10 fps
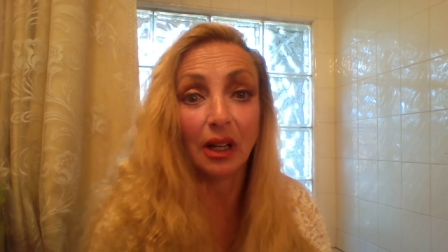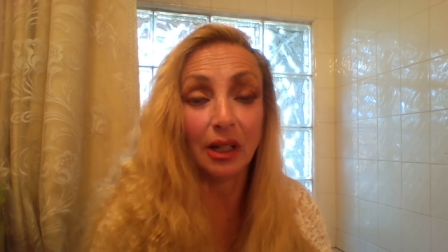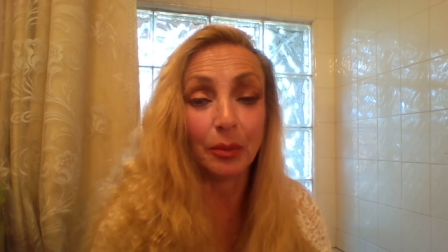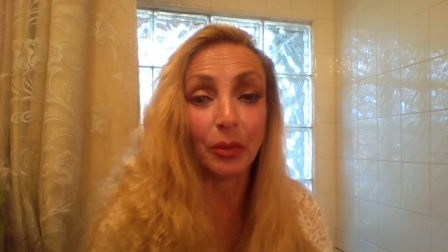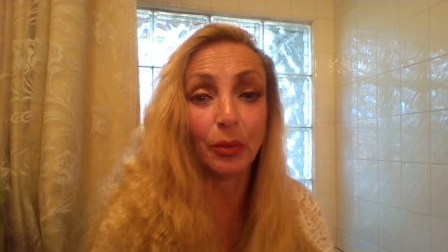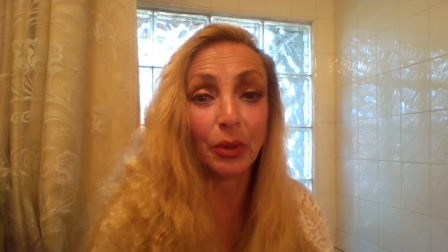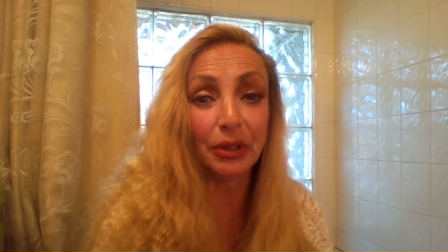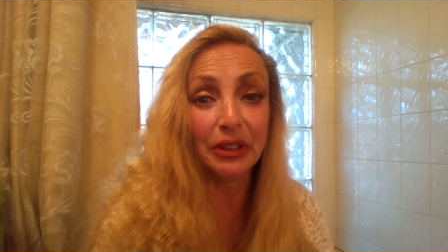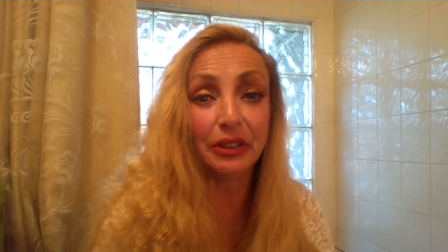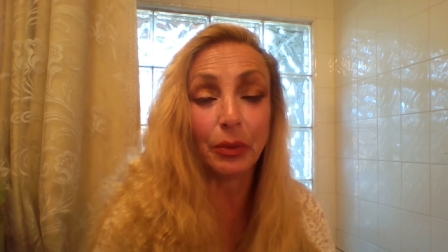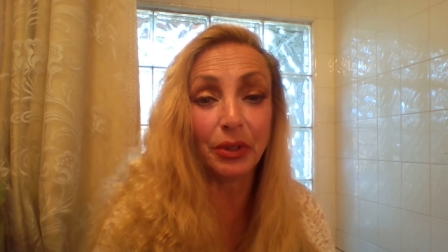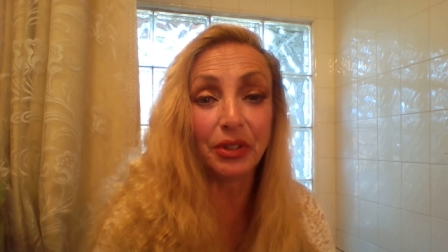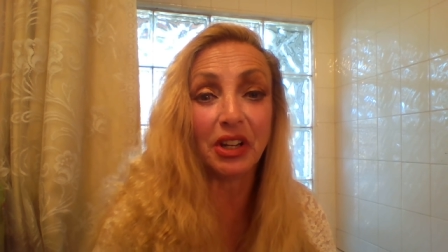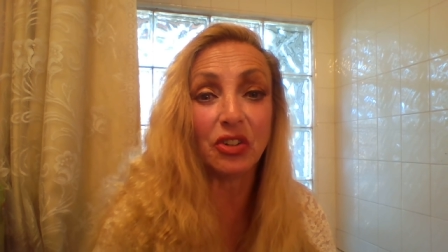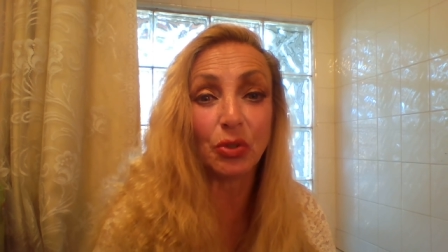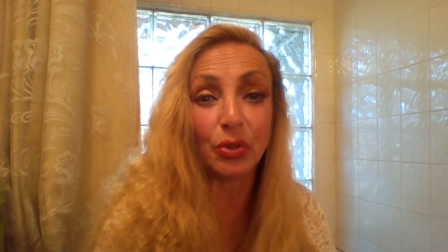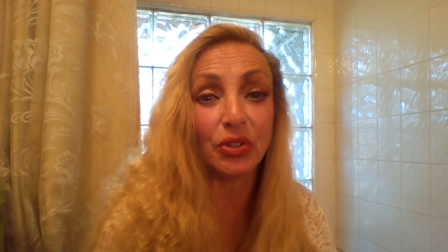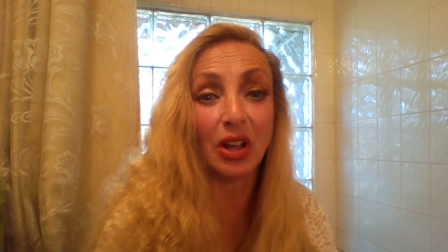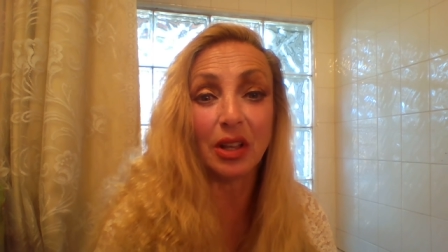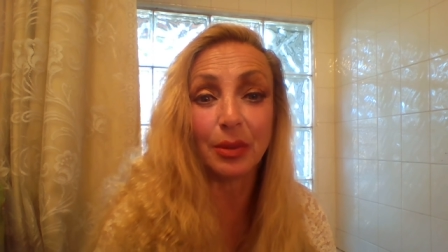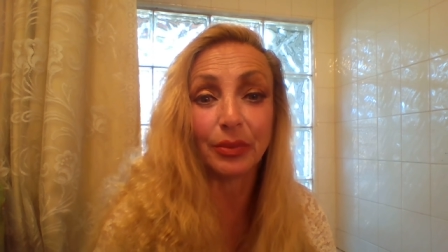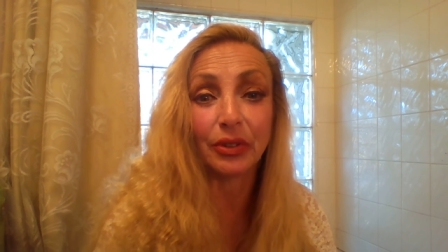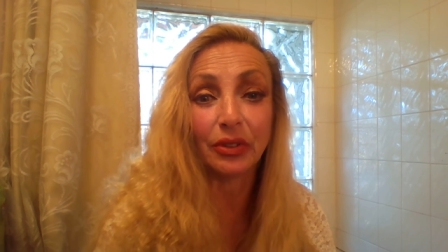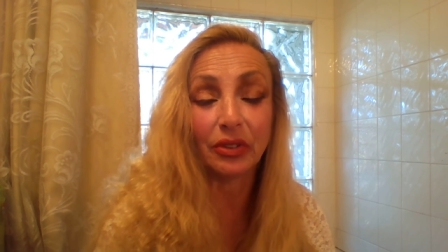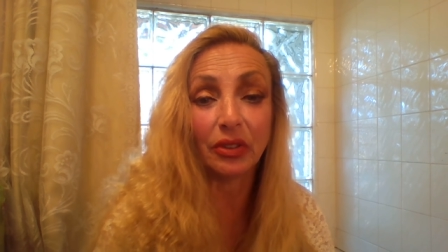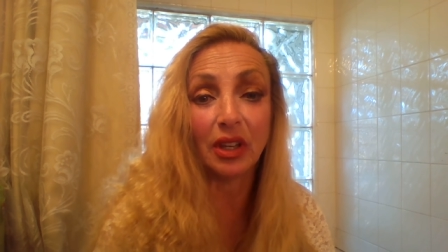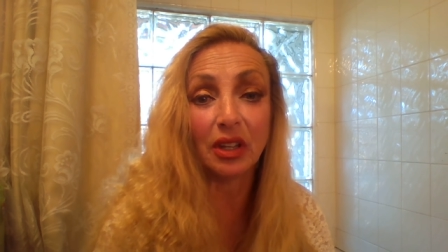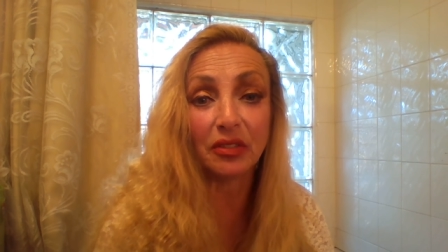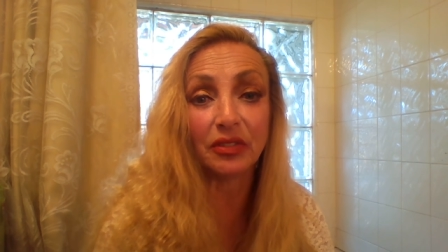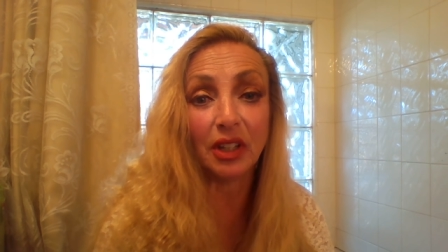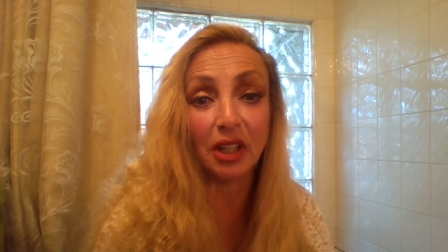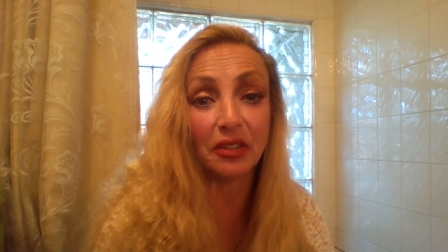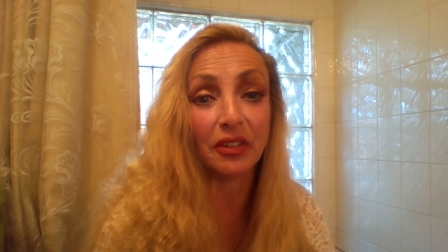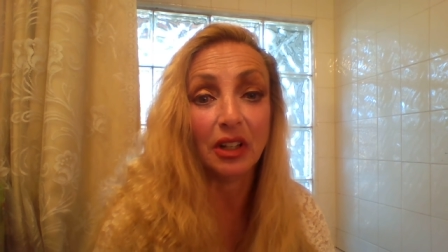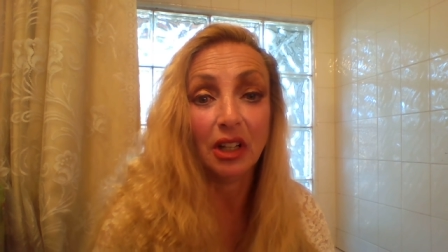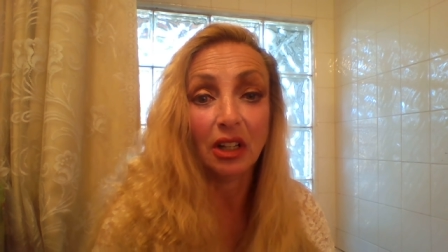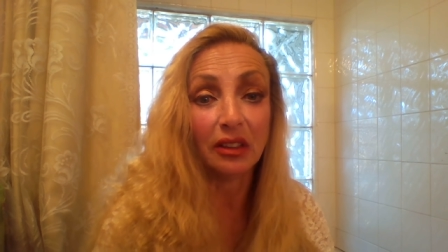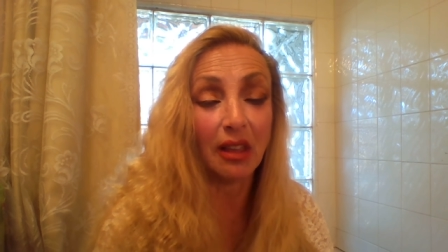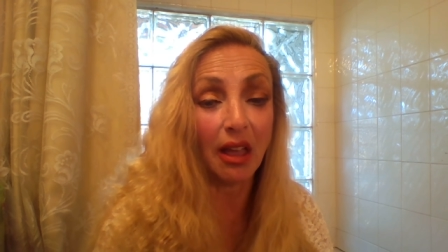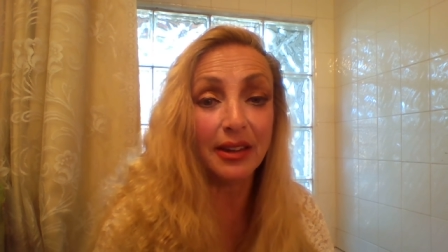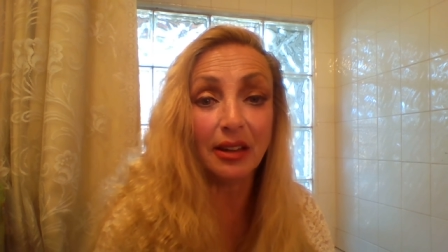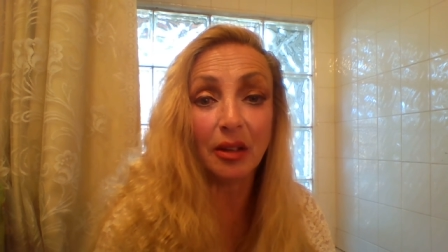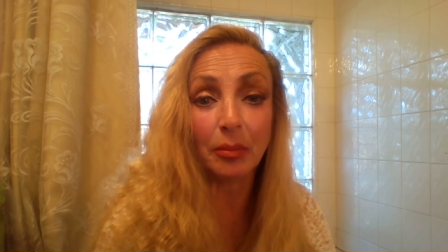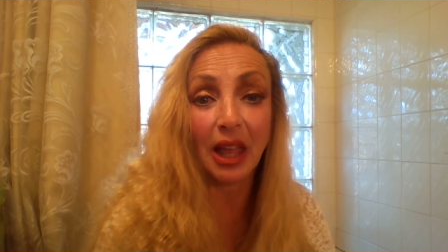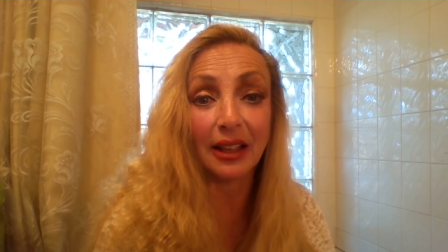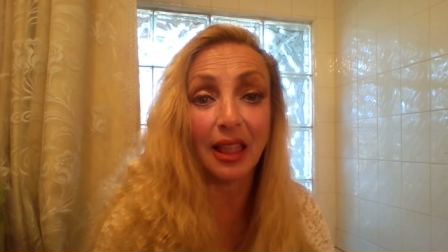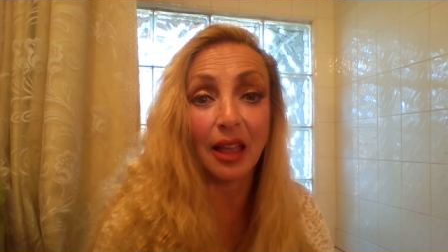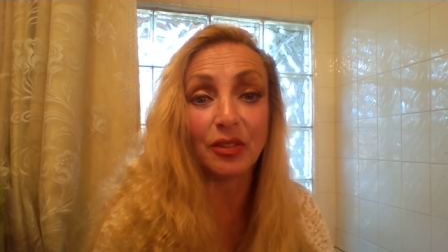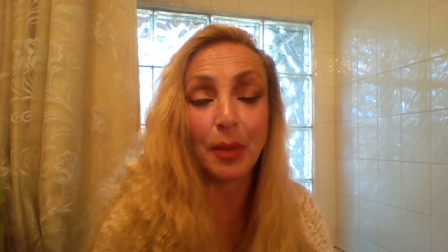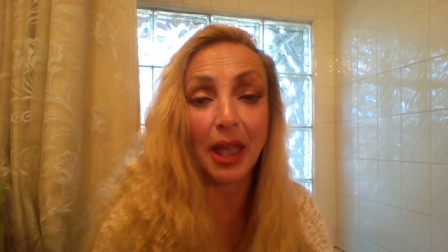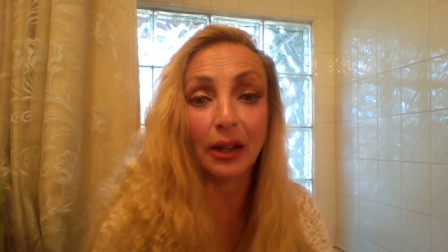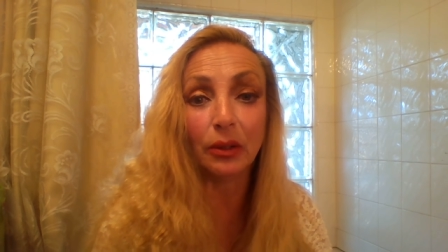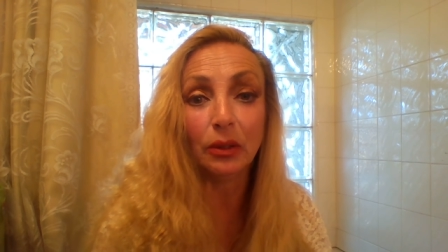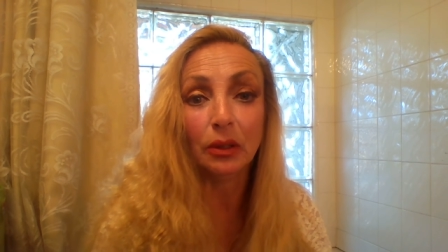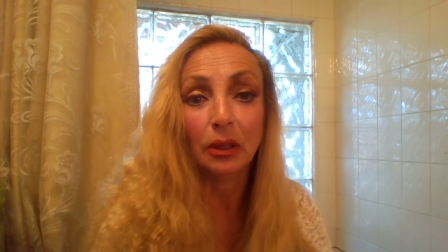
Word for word: Um, we're in we're in dangerous times. So they they've lined up Black Lives Matter.